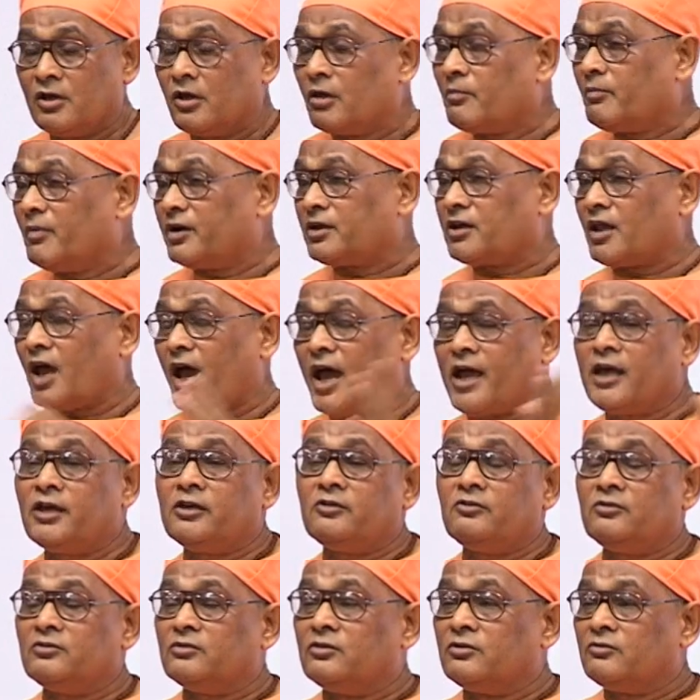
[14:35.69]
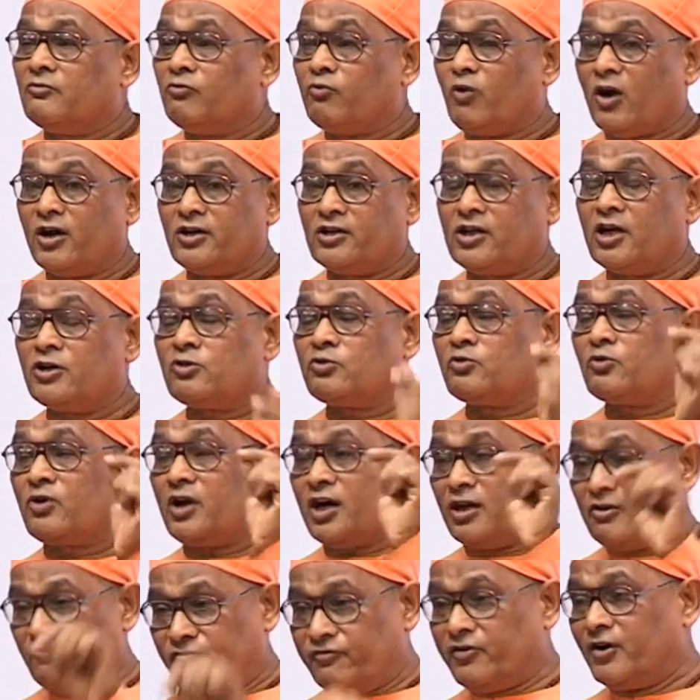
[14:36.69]
But I wanted to
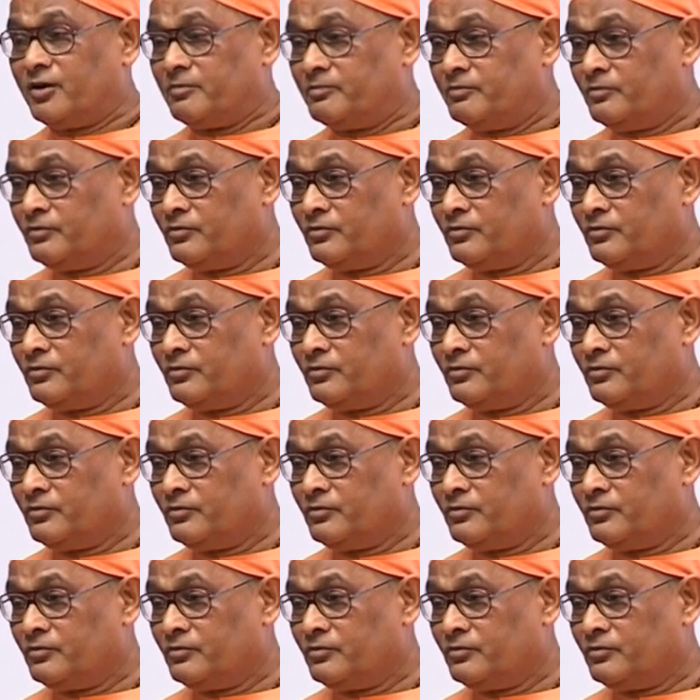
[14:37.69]
confirm.